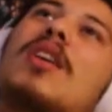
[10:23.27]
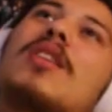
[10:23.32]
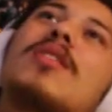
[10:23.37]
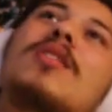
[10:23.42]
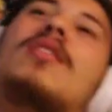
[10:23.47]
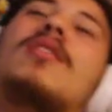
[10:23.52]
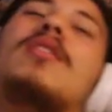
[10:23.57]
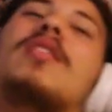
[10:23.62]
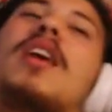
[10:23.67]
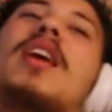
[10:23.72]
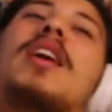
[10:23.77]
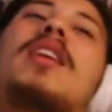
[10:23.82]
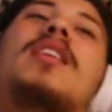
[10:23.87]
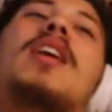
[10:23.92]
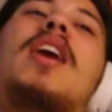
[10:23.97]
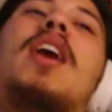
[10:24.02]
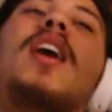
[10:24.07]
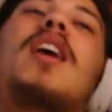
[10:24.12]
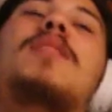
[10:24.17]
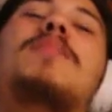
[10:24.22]
in this lane
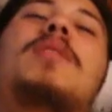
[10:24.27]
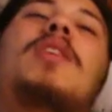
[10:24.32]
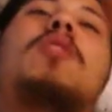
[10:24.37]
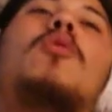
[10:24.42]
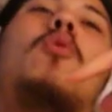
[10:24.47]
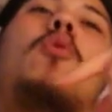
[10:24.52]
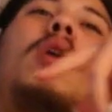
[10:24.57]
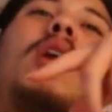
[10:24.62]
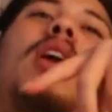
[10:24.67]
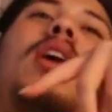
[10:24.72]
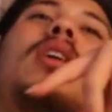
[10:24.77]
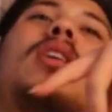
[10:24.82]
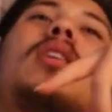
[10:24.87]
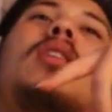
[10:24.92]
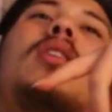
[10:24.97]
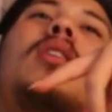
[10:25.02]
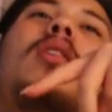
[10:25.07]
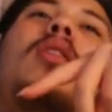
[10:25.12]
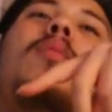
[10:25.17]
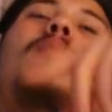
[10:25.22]
can be corny,
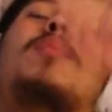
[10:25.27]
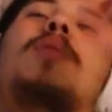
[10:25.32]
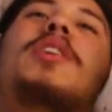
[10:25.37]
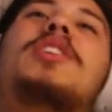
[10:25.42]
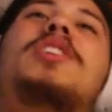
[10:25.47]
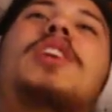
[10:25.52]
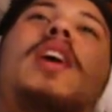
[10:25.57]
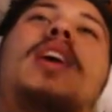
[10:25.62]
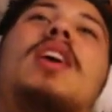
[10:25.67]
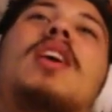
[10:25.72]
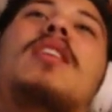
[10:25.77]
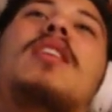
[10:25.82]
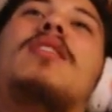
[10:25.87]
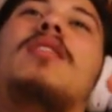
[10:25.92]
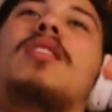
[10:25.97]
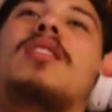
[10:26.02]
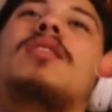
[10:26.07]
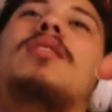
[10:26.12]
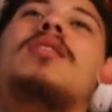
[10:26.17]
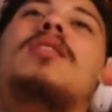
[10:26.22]
but Jake
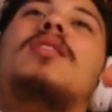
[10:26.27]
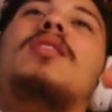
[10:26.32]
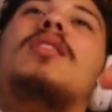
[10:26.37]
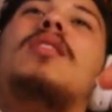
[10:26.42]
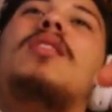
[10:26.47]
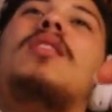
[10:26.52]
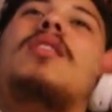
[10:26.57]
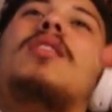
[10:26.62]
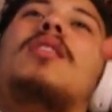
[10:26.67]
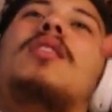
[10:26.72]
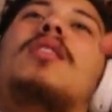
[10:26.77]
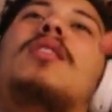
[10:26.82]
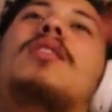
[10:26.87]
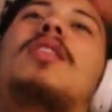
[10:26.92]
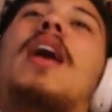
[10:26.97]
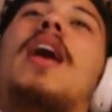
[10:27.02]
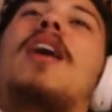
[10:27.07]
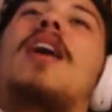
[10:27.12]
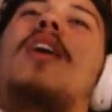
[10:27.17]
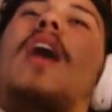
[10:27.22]
isn't.
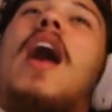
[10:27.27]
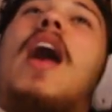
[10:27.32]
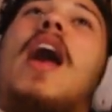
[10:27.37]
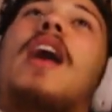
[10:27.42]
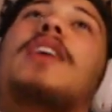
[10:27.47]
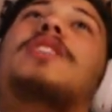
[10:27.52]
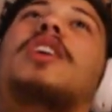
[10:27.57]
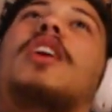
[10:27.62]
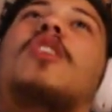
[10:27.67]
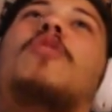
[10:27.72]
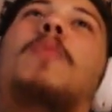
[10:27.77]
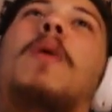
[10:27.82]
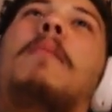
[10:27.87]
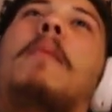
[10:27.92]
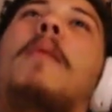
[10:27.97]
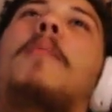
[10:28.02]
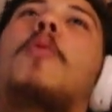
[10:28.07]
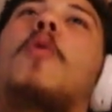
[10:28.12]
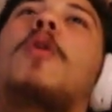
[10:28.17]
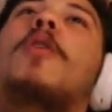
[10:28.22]
There! I actually
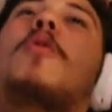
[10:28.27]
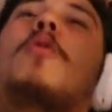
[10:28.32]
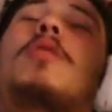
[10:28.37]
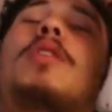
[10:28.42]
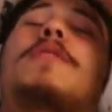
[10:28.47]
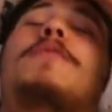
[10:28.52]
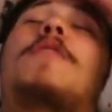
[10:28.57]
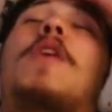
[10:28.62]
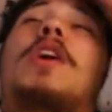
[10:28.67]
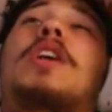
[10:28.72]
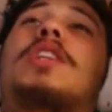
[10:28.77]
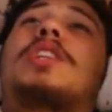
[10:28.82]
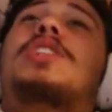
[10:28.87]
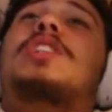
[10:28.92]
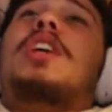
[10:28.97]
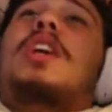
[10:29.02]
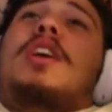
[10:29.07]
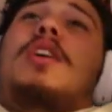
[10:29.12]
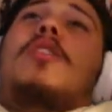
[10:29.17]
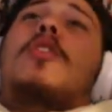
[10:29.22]
explained my point. Holy fucking
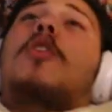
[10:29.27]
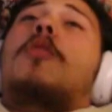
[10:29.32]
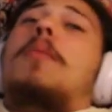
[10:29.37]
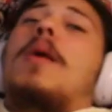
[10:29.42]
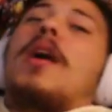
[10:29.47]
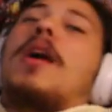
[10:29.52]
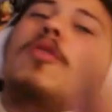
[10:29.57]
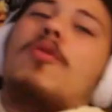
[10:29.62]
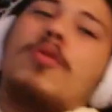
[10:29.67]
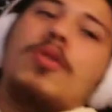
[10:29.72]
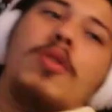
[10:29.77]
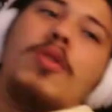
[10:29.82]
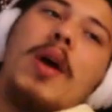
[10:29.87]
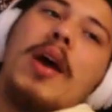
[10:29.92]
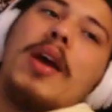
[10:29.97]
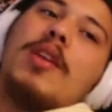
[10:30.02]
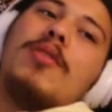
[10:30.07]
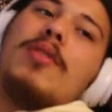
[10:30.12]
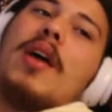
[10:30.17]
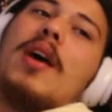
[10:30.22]
shit. Oh my. Who knew
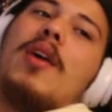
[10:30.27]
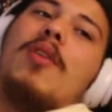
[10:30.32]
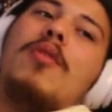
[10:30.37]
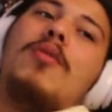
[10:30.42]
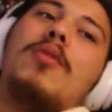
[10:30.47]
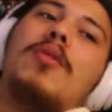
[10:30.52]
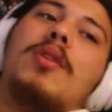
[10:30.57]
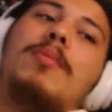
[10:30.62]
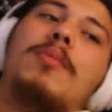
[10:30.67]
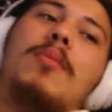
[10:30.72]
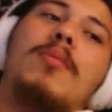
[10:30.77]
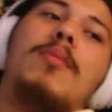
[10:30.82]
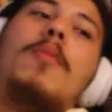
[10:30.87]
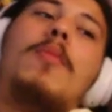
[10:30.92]
I could do that? Holy.